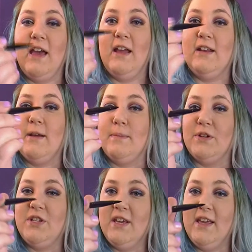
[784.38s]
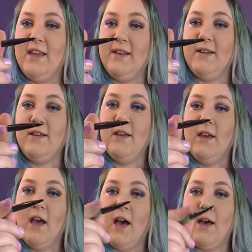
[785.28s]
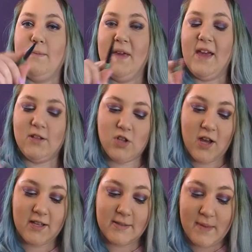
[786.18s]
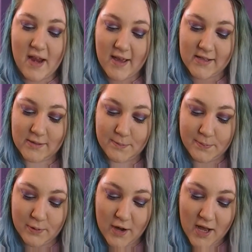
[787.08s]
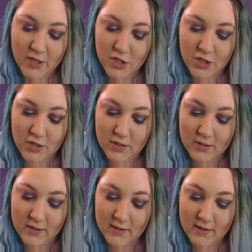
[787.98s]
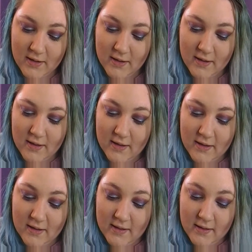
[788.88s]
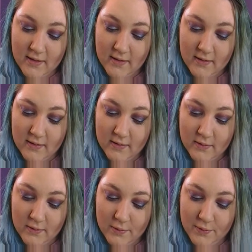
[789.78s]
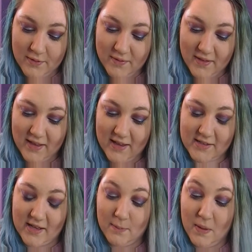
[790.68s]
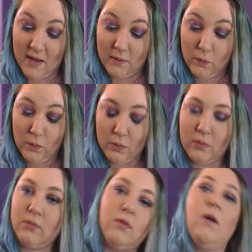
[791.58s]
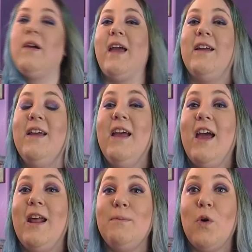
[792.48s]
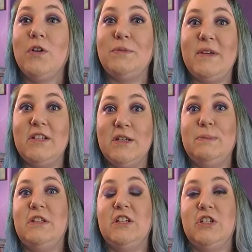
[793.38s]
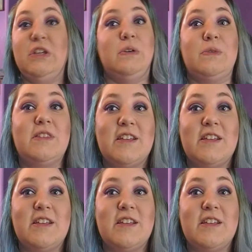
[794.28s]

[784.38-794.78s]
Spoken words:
a number 10 BH Cosmetics brush. Ooh, it really is like paint. Whew. Okay, and I'm going to be attempting to use